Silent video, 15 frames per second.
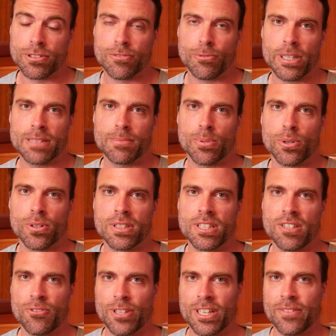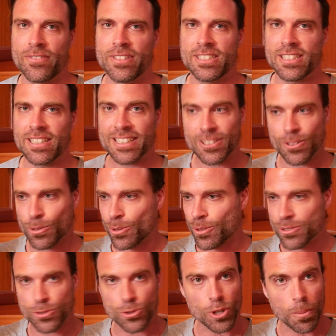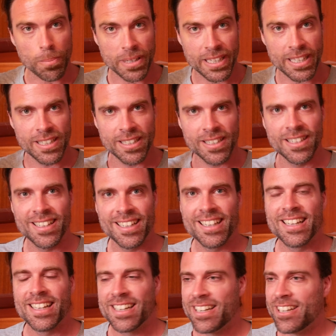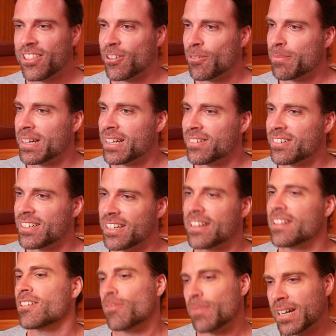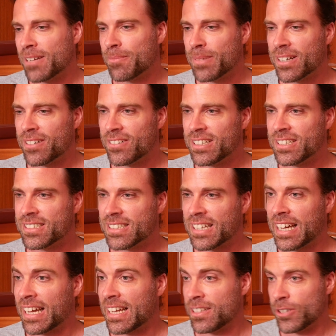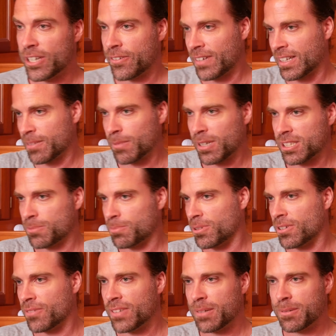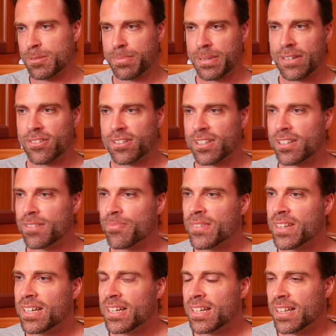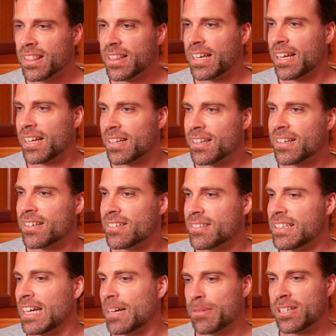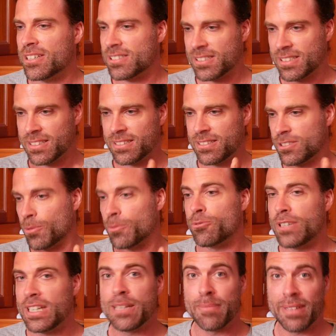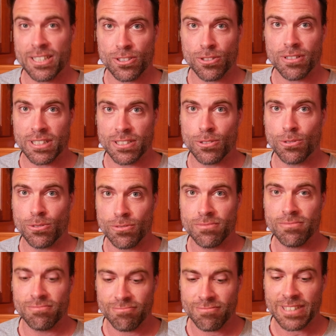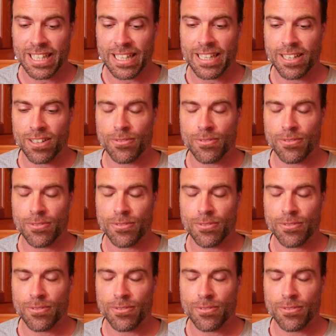quite important if you have these like so-called drop-in lithium battery, lithium ion batteries, and you have like a multiple of them in parallel, then yeah, because so really make sure that you take care